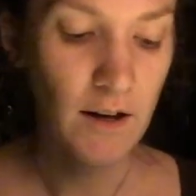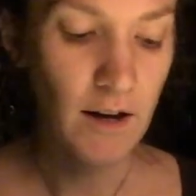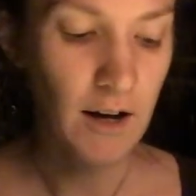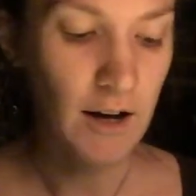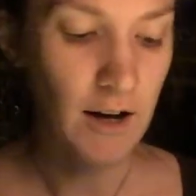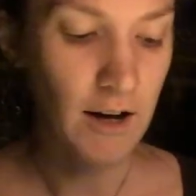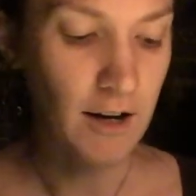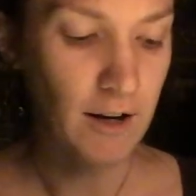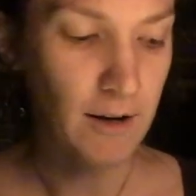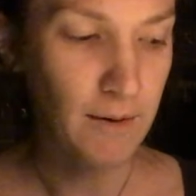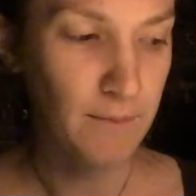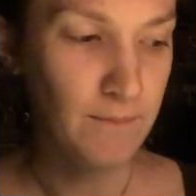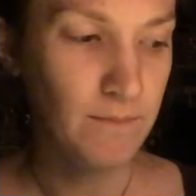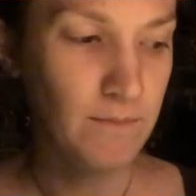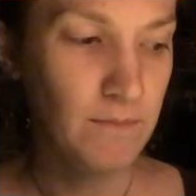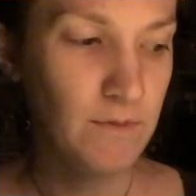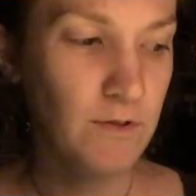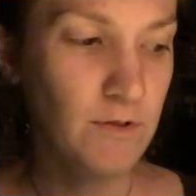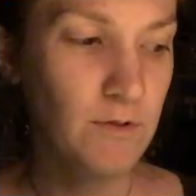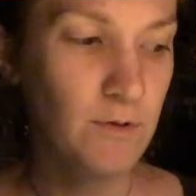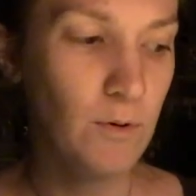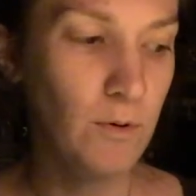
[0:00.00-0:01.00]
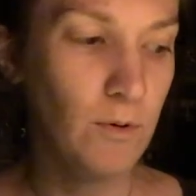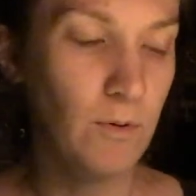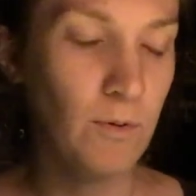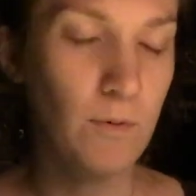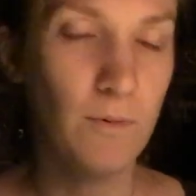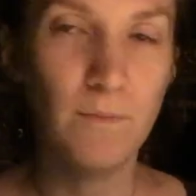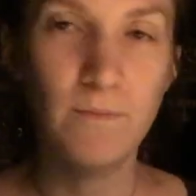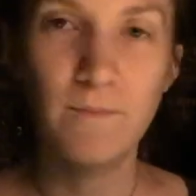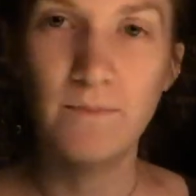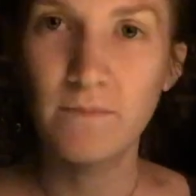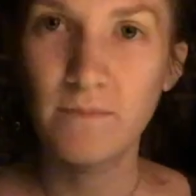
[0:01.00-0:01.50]
um,
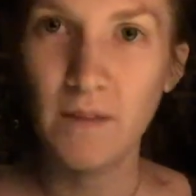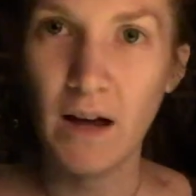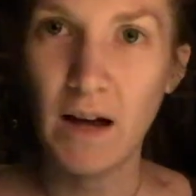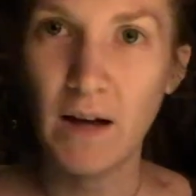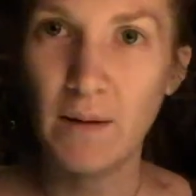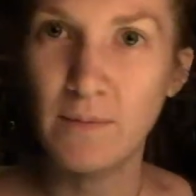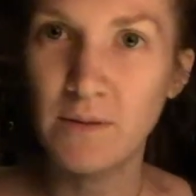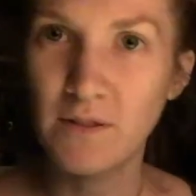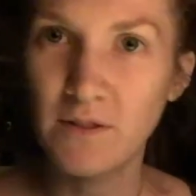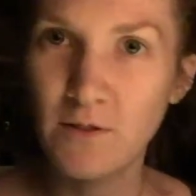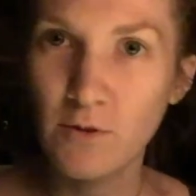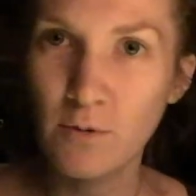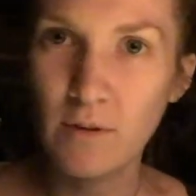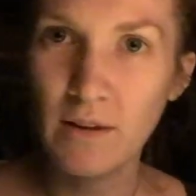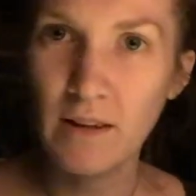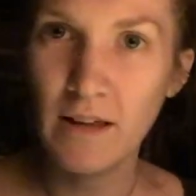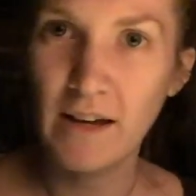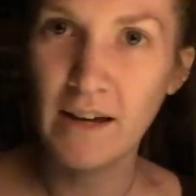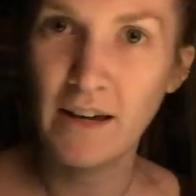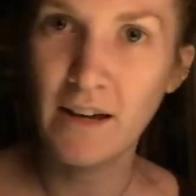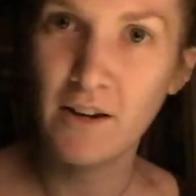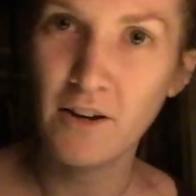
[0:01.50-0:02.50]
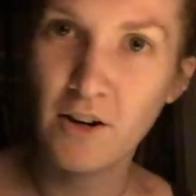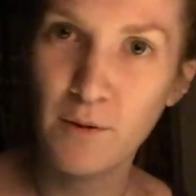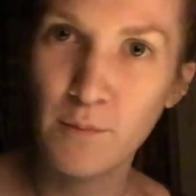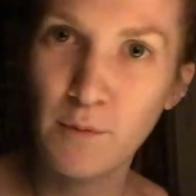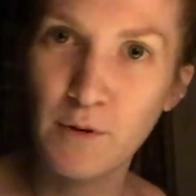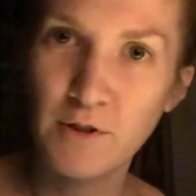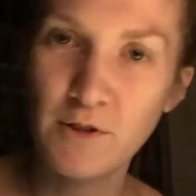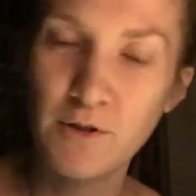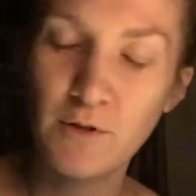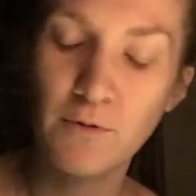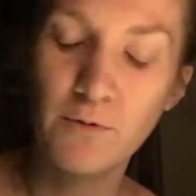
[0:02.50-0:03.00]
so I'm still relying on
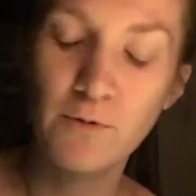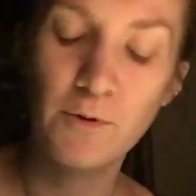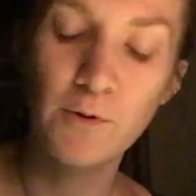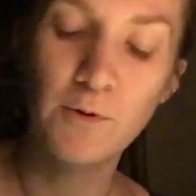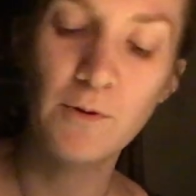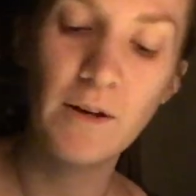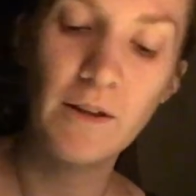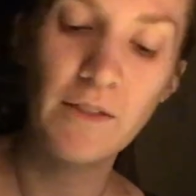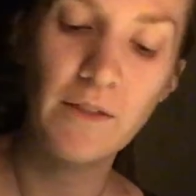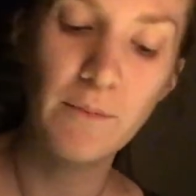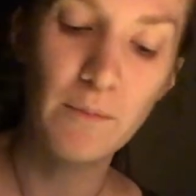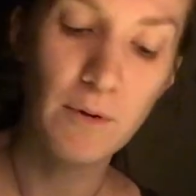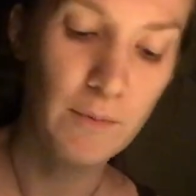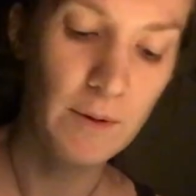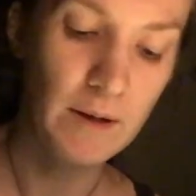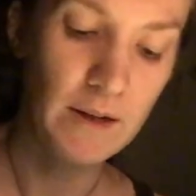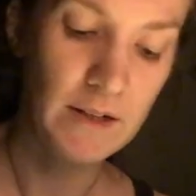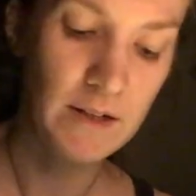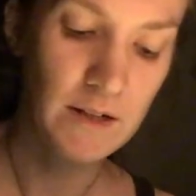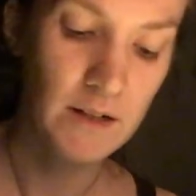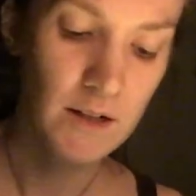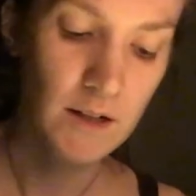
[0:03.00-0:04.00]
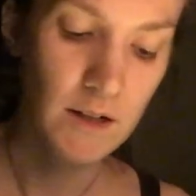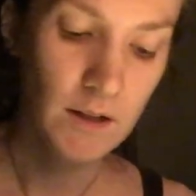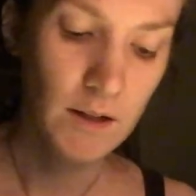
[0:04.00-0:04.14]
commercial fruit at the moment,